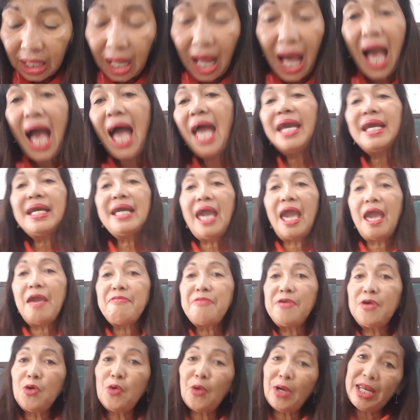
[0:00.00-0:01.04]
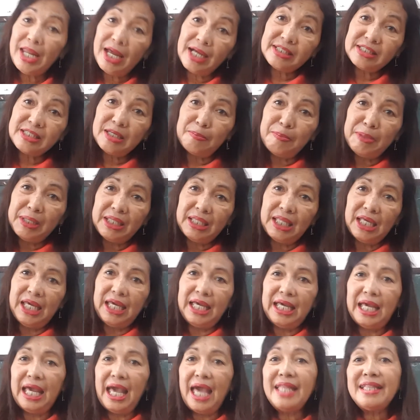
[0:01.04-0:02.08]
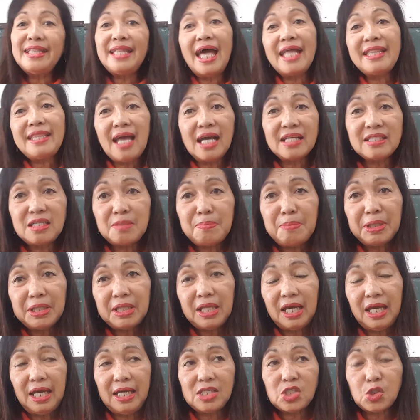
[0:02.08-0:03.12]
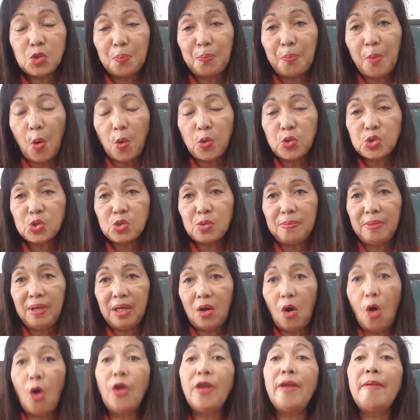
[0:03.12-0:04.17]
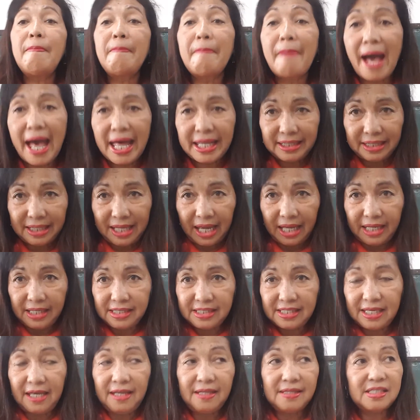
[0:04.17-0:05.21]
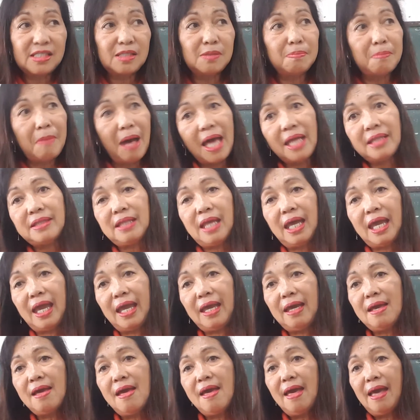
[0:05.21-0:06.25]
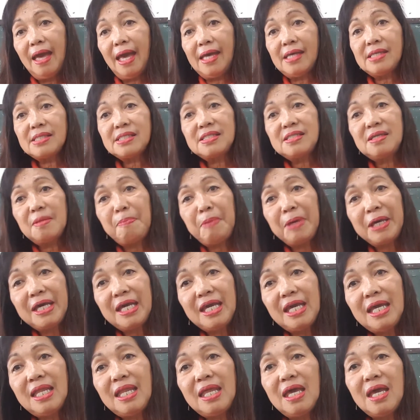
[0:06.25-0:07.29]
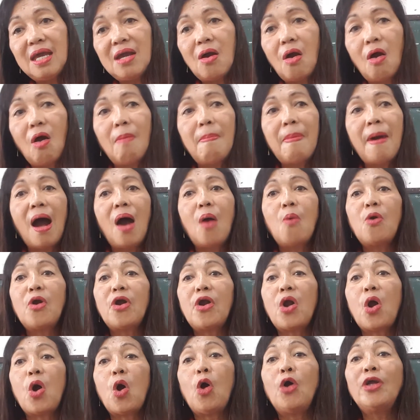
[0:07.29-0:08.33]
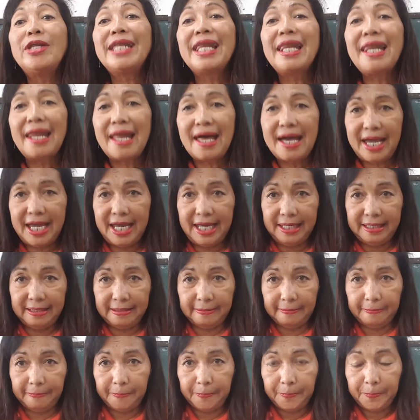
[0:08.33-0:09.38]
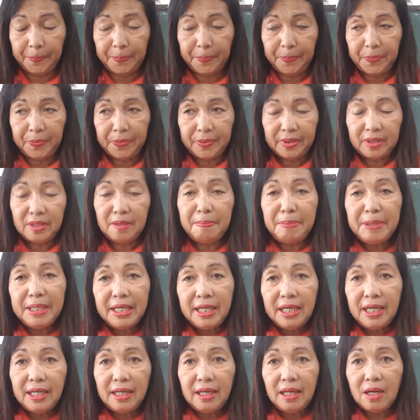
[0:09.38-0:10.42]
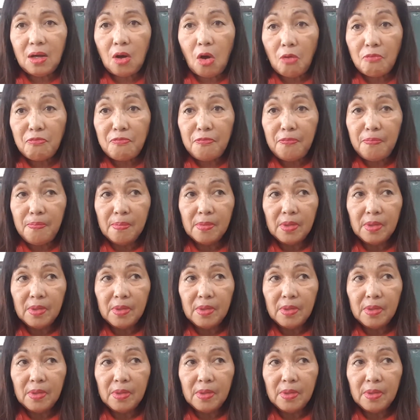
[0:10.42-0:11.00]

I gave you an activity, and that activity is supposed to be on Monday, since Monday is the beginning of our online, the beginning of